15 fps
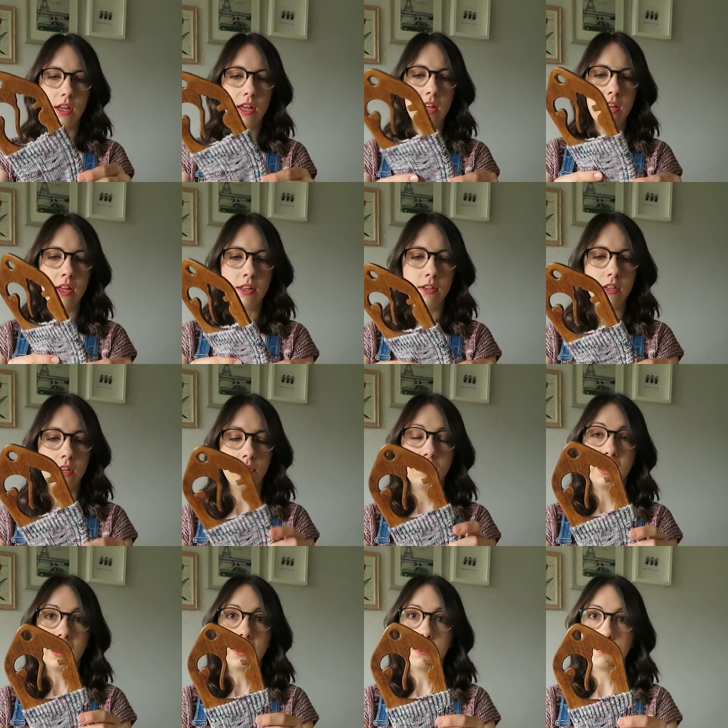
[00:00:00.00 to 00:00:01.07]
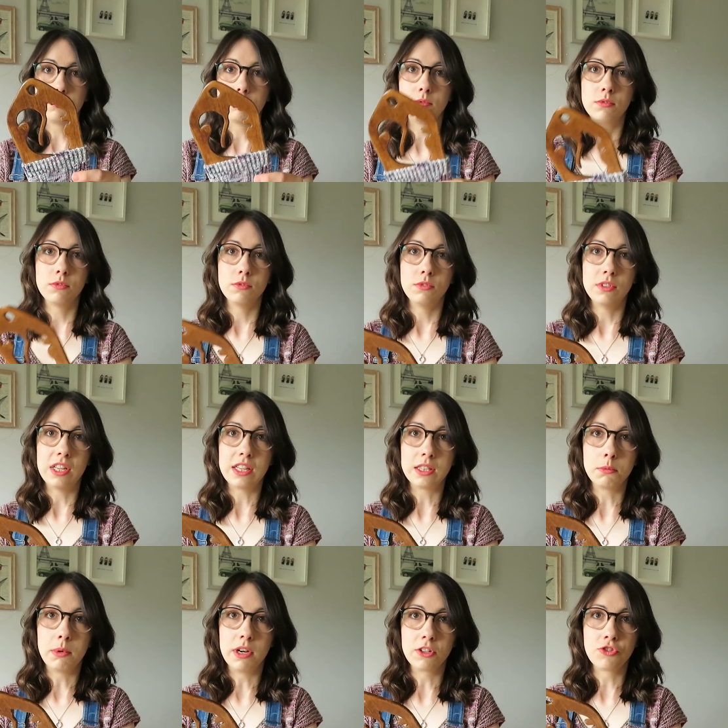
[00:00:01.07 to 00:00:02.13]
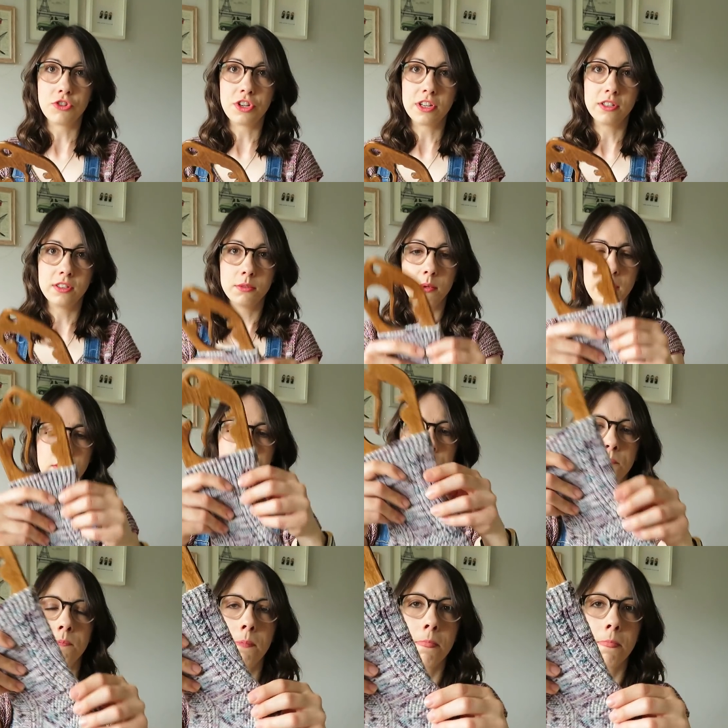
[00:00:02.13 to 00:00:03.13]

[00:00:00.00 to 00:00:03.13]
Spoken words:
And I really love knitting the partridge heel as well.